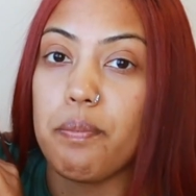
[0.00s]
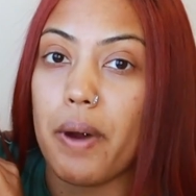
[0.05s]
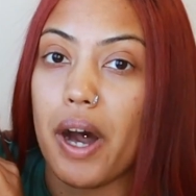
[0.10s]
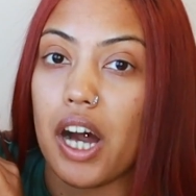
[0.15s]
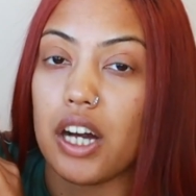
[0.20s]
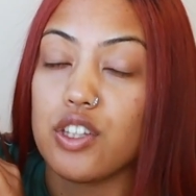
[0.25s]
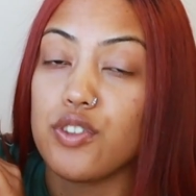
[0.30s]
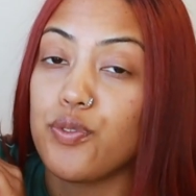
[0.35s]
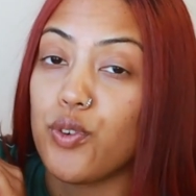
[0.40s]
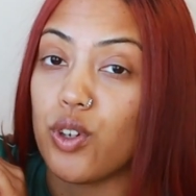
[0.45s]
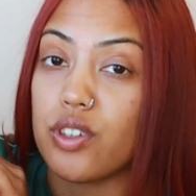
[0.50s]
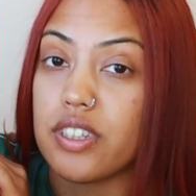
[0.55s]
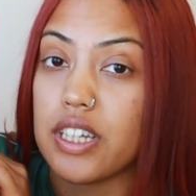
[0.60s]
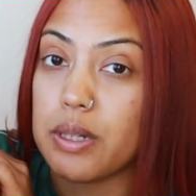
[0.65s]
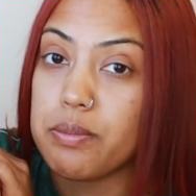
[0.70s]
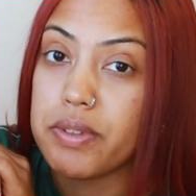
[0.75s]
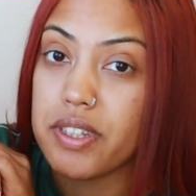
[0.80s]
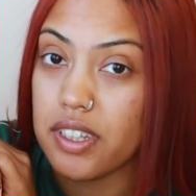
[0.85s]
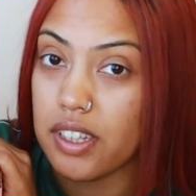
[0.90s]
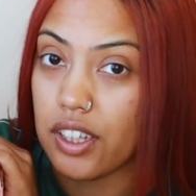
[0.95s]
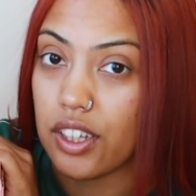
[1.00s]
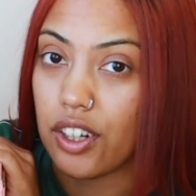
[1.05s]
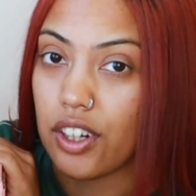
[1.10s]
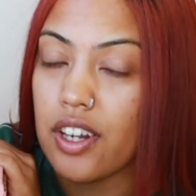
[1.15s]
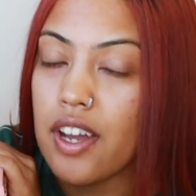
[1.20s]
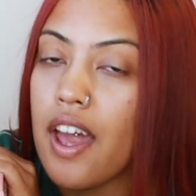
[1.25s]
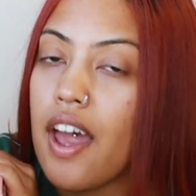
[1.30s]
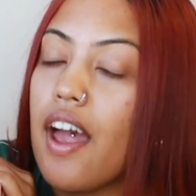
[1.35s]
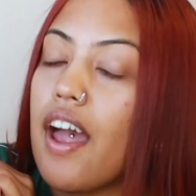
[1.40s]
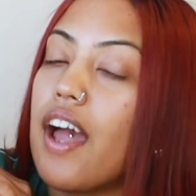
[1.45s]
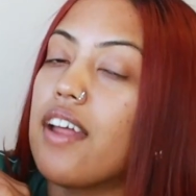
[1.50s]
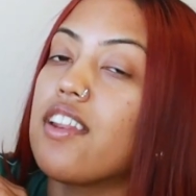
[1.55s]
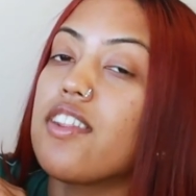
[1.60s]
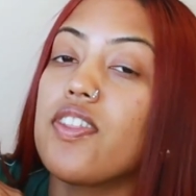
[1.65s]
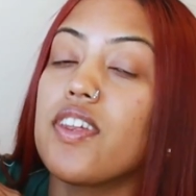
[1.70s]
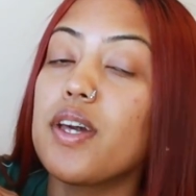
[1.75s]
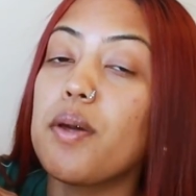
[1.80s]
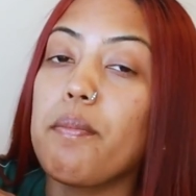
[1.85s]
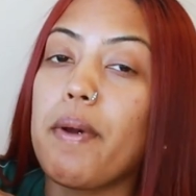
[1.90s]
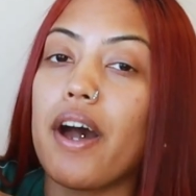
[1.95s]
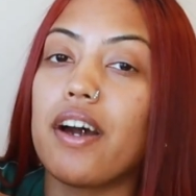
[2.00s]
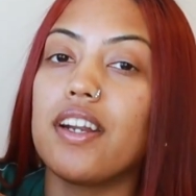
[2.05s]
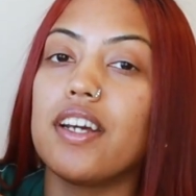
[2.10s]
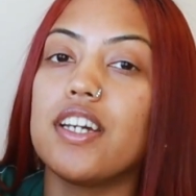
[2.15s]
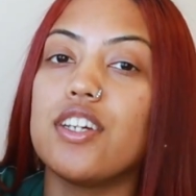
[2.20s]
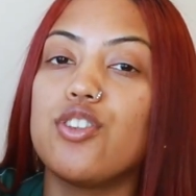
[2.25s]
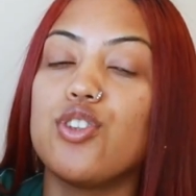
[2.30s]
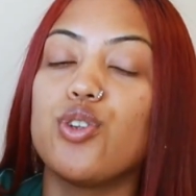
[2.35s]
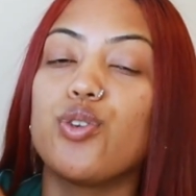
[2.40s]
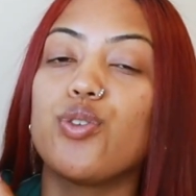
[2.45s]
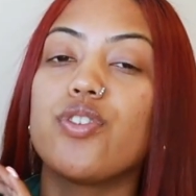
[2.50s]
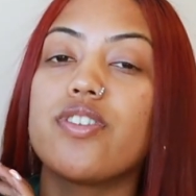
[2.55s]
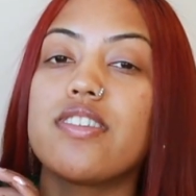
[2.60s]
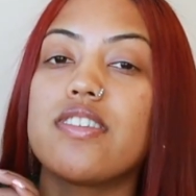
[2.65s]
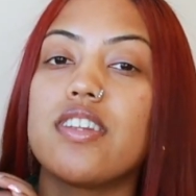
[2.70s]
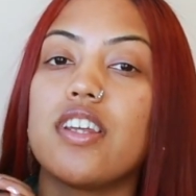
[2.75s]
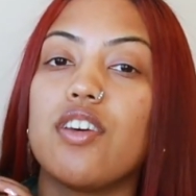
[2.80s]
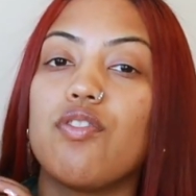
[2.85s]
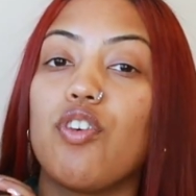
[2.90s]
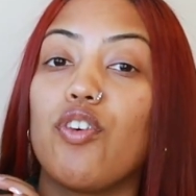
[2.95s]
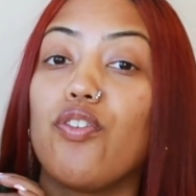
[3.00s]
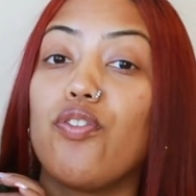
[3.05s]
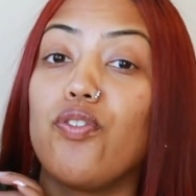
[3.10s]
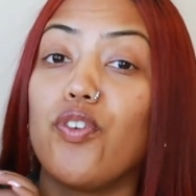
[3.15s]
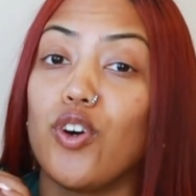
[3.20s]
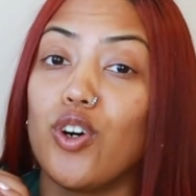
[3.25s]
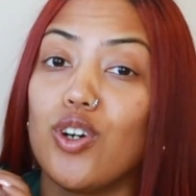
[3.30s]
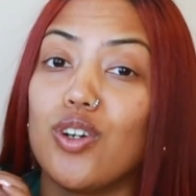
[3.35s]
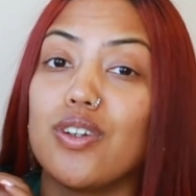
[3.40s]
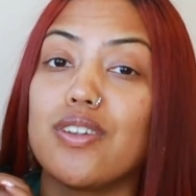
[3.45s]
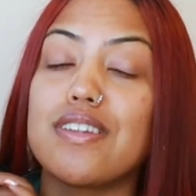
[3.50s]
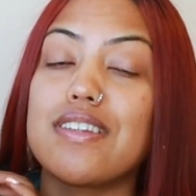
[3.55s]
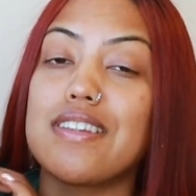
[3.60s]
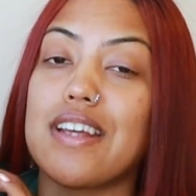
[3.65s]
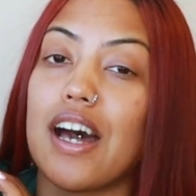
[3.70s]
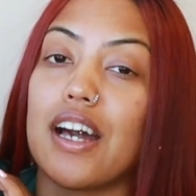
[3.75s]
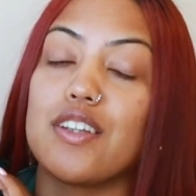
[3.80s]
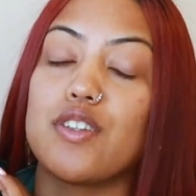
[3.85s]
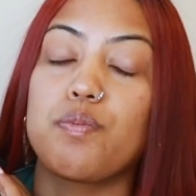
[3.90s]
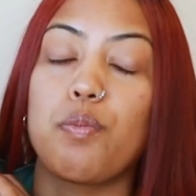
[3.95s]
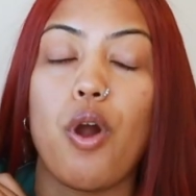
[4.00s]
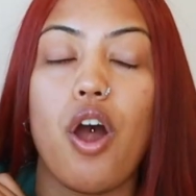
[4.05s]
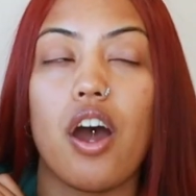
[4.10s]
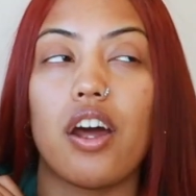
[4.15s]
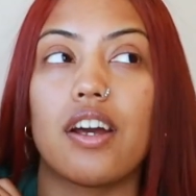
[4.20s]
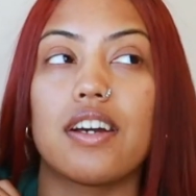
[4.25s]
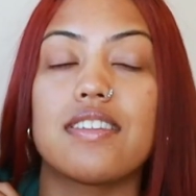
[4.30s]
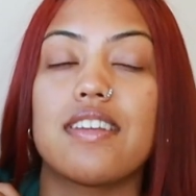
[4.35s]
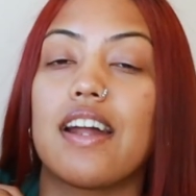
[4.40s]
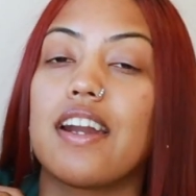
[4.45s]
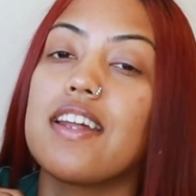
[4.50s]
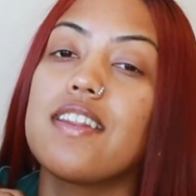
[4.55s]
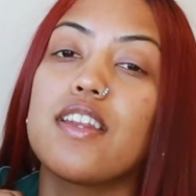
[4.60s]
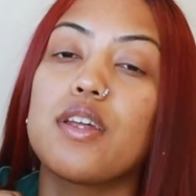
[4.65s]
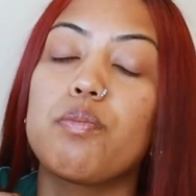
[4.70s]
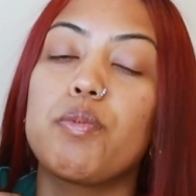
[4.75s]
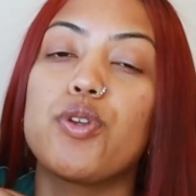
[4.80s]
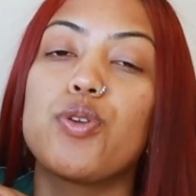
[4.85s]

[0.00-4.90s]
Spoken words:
a box 4 times a year, and the thing about it is you receive full size products, anything